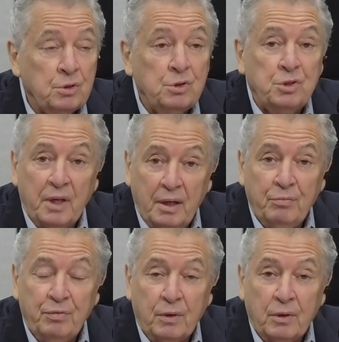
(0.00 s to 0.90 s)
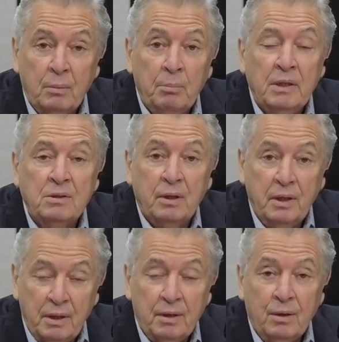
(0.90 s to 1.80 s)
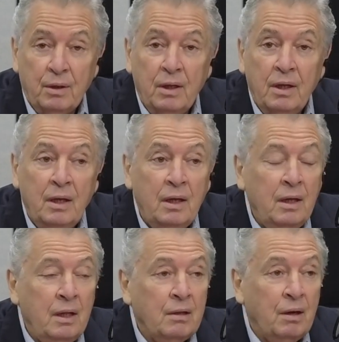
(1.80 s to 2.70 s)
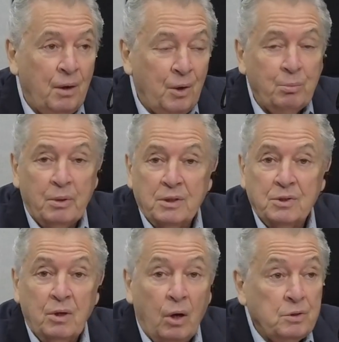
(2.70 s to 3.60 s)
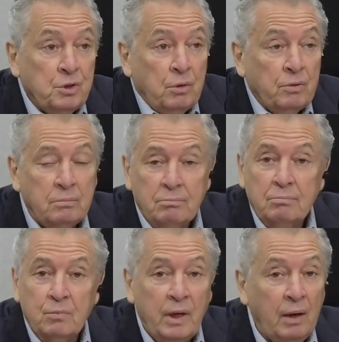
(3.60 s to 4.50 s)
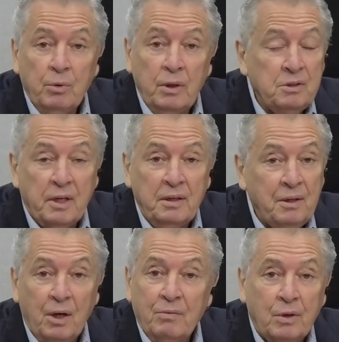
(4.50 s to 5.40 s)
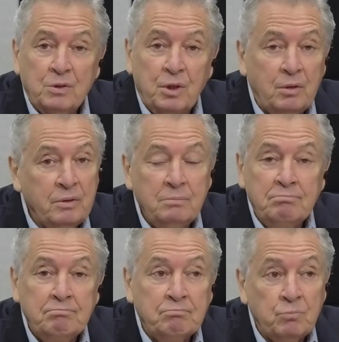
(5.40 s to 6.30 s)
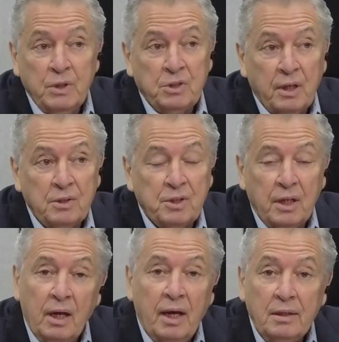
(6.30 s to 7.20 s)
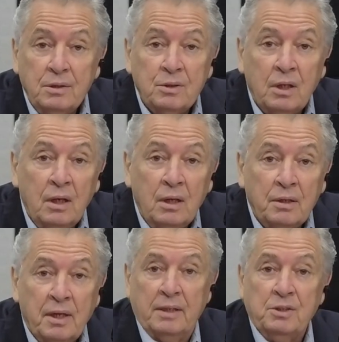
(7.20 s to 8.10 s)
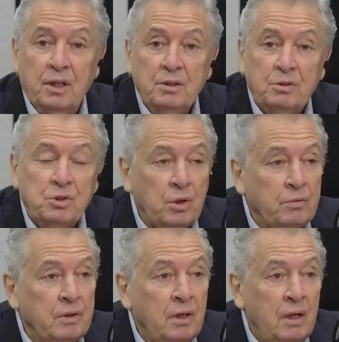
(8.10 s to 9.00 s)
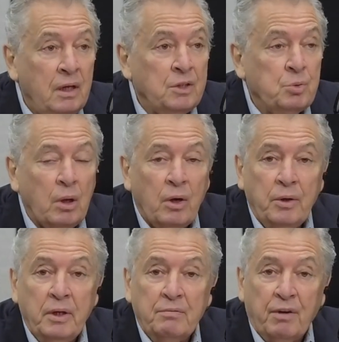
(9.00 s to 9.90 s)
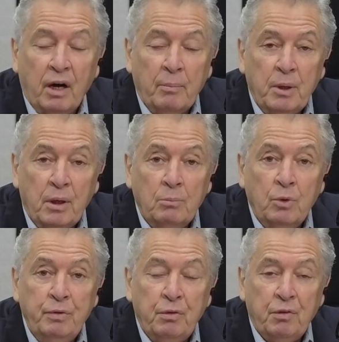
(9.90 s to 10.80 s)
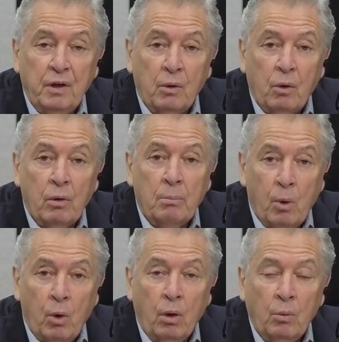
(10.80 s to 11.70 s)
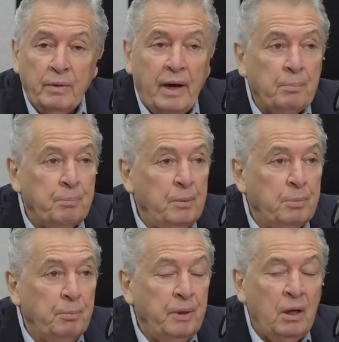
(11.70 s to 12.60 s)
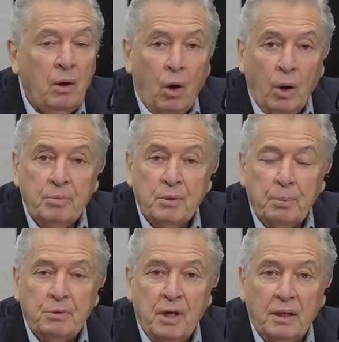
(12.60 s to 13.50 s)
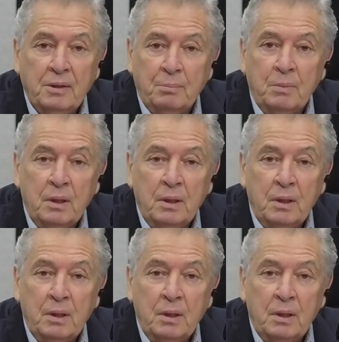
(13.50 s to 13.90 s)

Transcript: is shameful, the mentally ill, the homeless, our children. We're not really taking care of our children. Reason I say that is can't send your children into a learning environment, a movie theater, or a mall without people being armed to protect them.